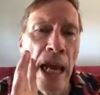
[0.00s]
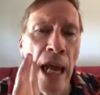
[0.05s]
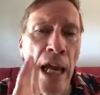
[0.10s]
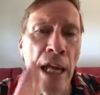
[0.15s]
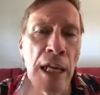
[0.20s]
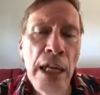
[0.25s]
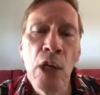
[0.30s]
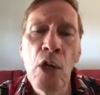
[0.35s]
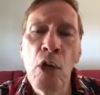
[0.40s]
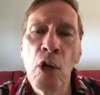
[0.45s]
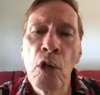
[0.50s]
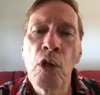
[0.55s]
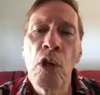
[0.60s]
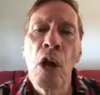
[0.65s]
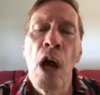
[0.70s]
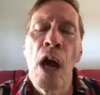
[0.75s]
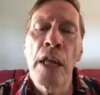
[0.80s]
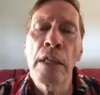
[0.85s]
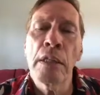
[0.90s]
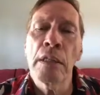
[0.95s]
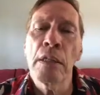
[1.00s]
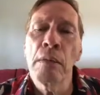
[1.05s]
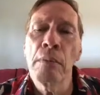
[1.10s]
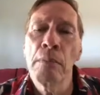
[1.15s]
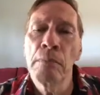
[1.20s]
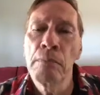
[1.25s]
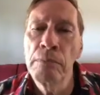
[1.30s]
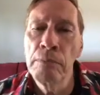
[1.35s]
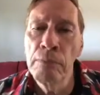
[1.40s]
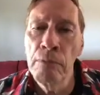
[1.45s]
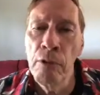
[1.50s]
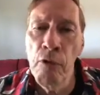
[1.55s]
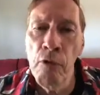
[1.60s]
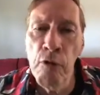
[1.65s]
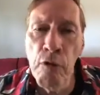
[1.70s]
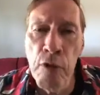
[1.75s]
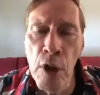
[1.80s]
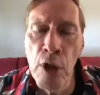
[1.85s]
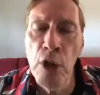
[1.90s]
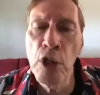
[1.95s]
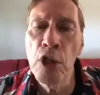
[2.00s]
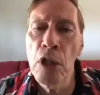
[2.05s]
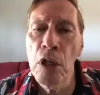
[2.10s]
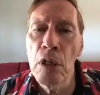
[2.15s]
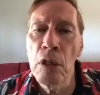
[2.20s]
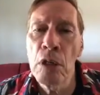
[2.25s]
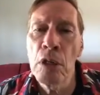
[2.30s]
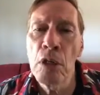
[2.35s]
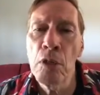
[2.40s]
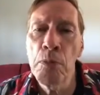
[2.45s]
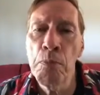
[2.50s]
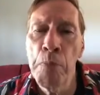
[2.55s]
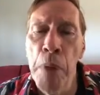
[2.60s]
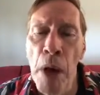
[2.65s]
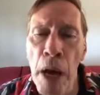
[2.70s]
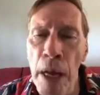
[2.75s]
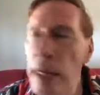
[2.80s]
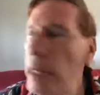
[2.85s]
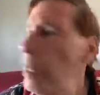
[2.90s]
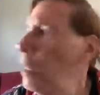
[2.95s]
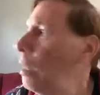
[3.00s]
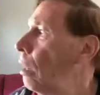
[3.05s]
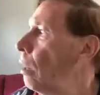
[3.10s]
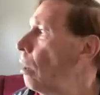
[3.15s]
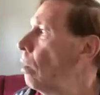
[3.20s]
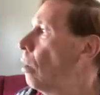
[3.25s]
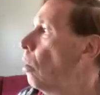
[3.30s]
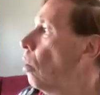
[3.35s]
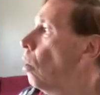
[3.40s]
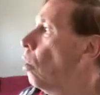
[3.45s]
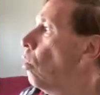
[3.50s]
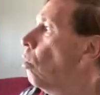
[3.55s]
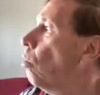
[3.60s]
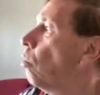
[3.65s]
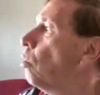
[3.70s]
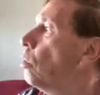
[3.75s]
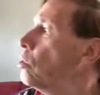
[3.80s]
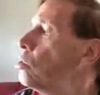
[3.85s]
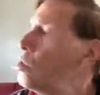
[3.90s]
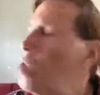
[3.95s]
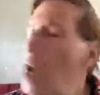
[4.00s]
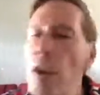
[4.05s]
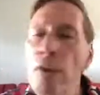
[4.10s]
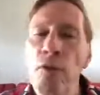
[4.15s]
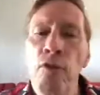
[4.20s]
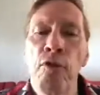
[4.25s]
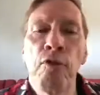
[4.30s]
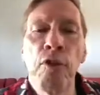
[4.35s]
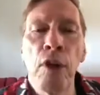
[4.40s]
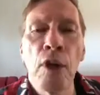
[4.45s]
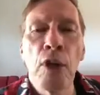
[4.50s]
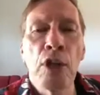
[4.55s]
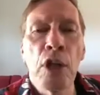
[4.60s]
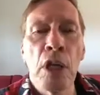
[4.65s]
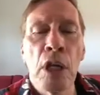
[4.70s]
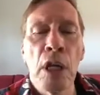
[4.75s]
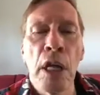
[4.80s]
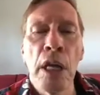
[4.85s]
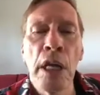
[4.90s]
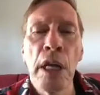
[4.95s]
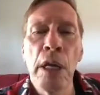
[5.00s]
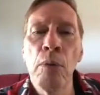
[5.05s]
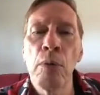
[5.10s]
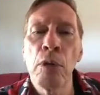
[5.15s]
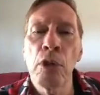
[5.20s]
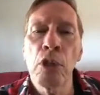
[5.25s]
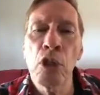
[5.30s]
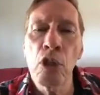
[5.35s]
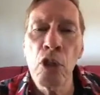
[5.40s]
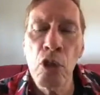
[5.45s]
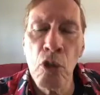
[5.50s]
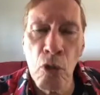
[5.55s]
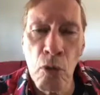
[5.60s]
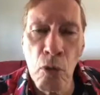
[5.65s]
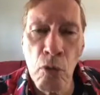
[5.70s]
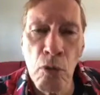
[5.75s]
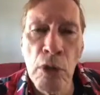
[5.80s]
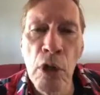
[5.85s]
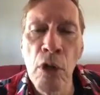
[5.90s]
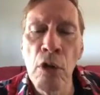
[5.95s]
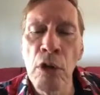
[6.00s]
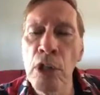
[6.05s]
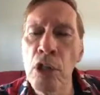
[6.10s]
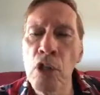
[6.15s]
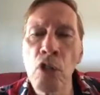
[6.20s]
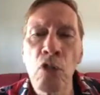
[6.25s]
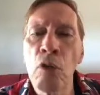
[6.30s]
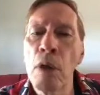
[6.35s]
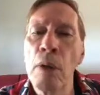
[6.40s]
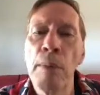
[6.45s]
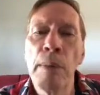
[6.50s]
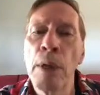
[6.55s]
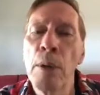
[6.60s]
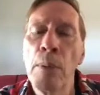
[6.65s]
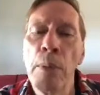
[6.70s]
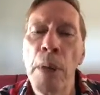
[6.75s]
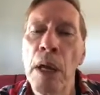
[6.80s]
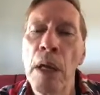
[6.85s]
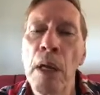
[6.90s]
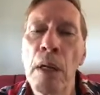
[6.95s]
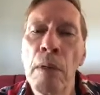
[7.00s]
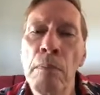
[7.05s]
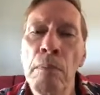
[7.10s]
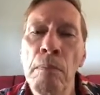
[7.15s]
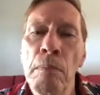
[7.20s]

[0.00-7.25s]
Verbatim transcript: And he could not function. His body was not function, and he was literally screaming in pain.